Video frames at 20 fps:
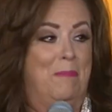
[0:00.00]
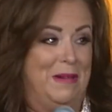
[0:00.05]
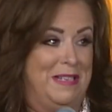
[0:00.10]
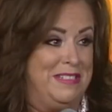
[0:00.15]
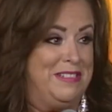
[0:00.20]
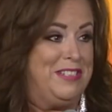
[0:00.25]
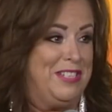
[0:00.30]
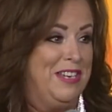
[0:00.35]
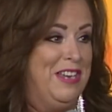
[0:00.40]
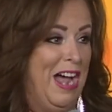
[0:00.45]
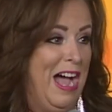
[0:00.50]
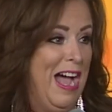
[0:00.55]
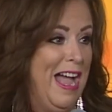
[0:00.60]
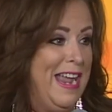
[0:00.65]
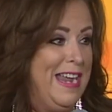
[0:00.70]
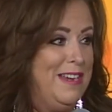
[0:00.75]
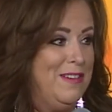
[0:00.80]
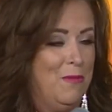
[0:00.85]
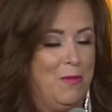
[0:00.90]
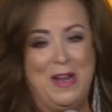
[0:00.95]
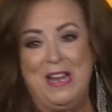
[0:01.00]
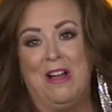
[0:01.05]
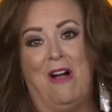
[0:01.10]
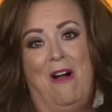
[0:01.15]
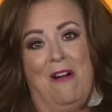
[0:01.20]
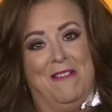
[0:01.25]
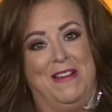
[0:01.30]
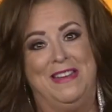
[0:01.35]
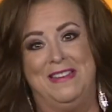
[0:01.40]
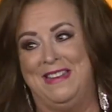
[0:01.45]
But tonight we
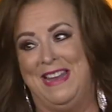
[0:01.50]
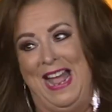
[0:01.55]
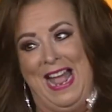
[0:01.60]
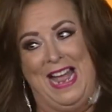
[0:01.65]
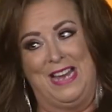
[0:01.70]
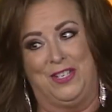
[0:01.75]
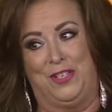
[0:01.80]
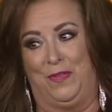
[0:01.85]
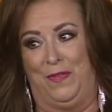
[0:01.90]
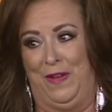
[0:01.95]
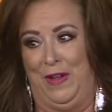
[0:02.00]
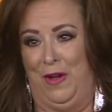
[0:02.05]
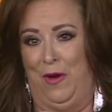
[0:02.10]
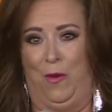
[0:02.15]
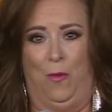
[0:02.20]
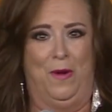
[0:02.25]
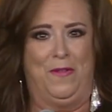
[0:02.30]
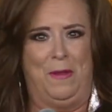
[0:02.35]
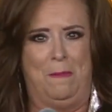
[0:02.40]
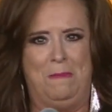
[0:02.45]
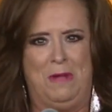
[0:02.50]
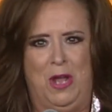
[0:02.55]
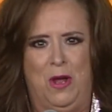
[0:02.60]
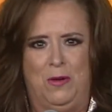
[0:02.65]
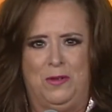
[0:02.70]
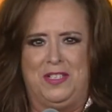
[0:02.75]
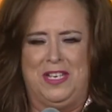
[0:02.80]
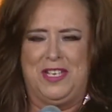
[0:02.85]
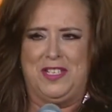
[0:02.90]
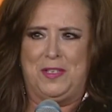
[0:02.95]
are in Nashville where the
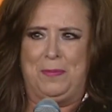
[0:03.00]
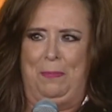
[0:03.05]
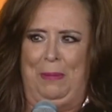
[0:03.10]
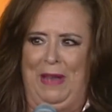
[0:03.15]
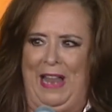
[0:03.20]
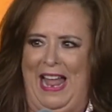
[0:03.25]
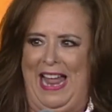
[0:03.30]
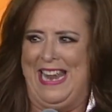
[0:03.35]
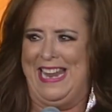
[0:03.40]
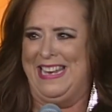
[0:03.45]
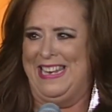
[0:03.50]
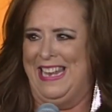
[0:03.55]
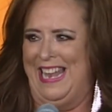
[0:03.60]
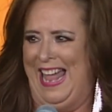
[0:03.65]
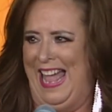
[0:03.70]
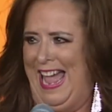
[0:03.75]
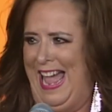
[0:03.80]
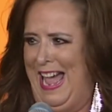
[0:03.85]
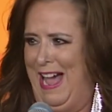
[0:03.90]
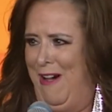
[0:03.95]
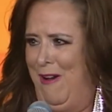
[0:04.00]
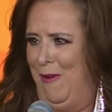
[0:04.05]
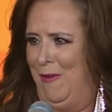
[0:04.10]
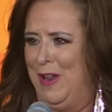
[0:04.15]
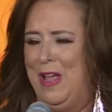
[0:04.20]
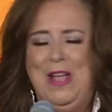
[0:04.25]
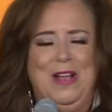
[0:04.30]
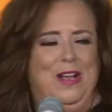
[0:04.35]
music's playing loud